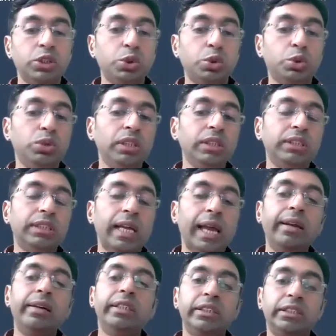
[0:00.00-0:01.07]
students
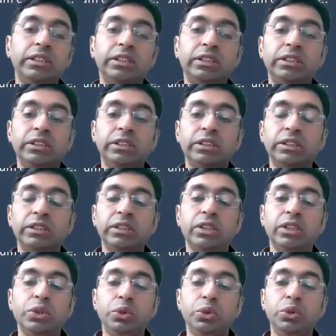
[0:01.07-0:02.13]
and researchers
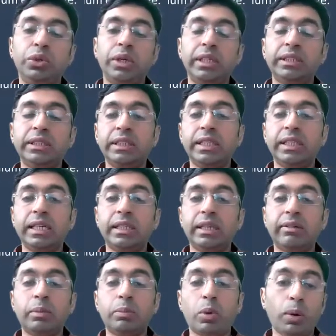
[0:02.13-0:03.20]
you can see that
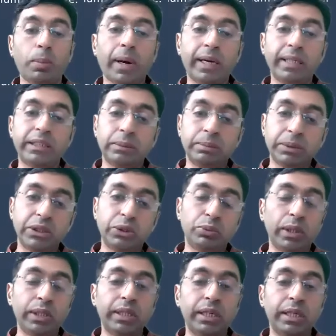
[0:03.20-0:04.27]
there were more participants
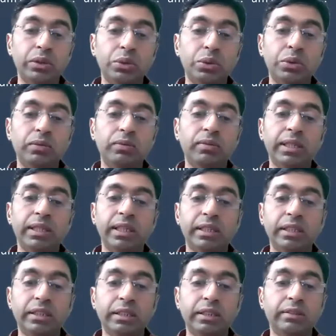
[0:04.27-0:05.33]
when they do when they
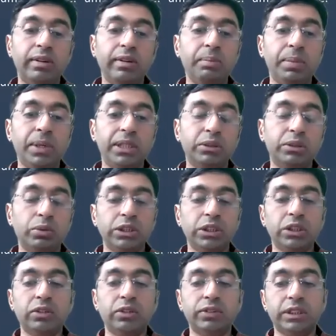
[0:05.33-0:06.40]
did a web-based
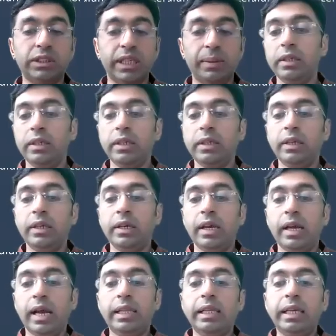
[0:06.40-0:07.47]
version of this.
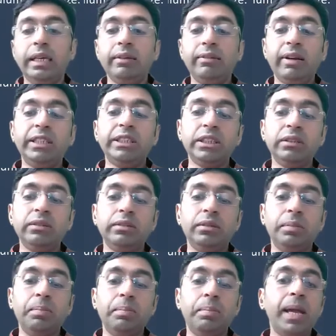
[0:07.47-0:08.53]
And the intervention
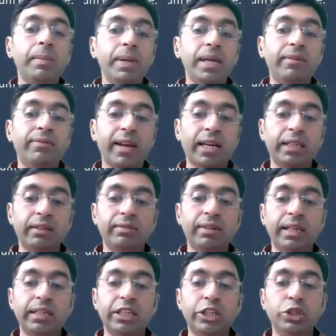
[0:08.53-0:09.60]
may be effective
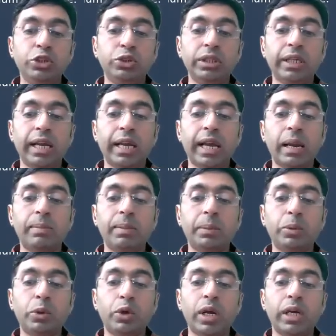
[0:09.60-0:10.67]
in reducing
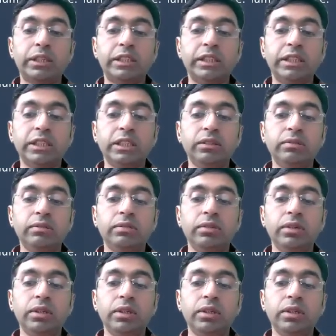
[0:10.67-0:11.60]
academic procrastination